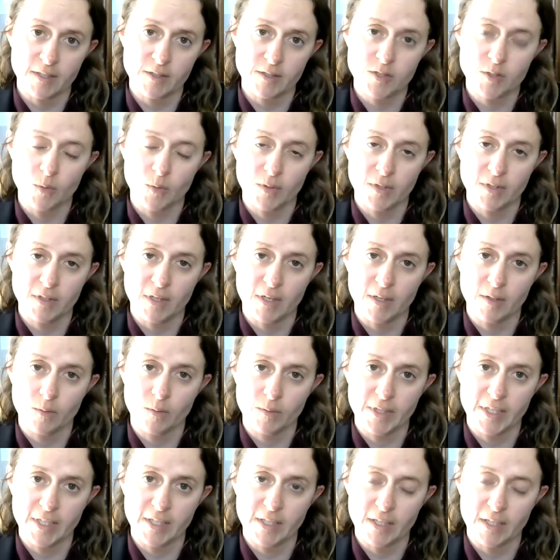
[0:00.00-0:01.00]
So it not
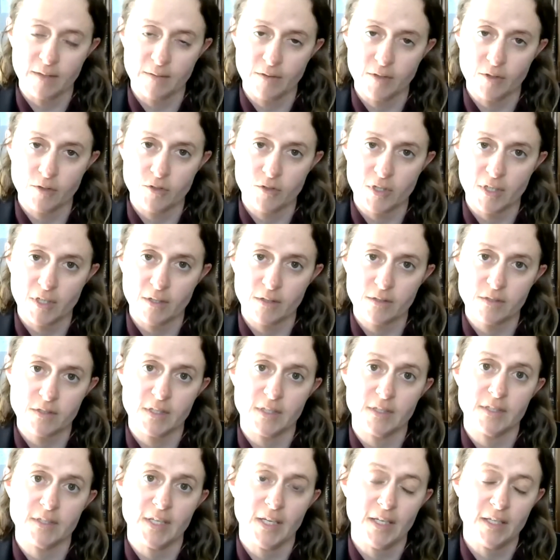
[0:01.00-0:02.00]
only covered drugs
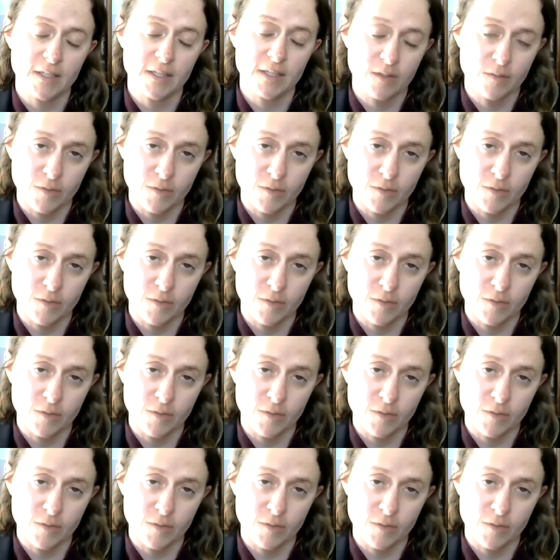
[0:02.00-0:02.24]
intended